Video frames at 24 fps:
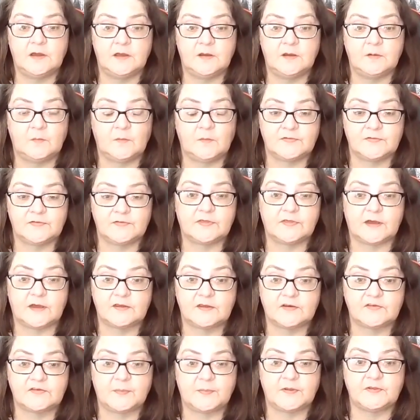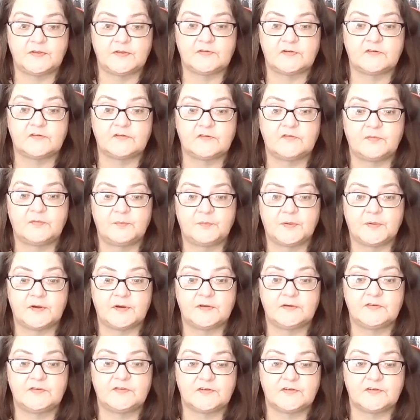It wasn't that expensive, but